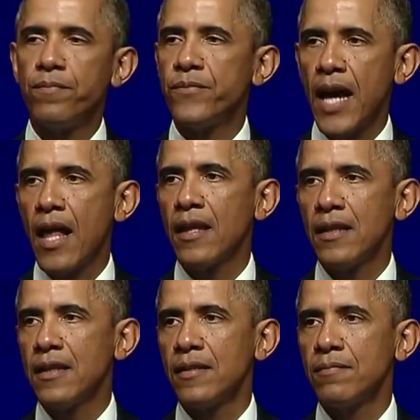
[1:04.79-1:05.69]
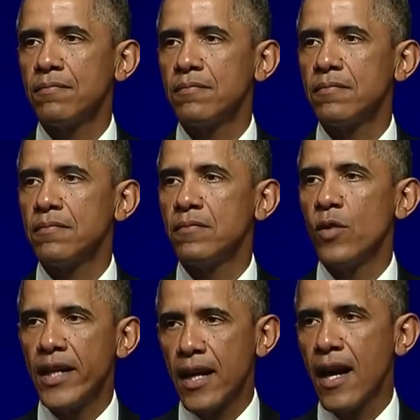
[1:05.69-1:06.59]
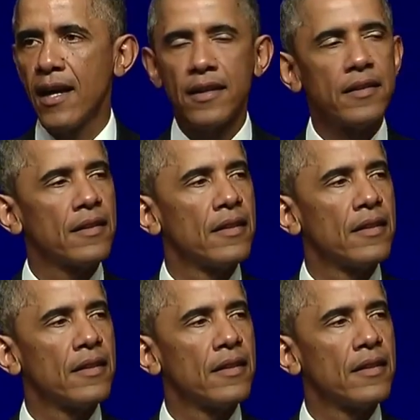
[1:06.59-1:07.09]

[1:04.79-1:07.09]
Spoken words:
Tallinn and Riga and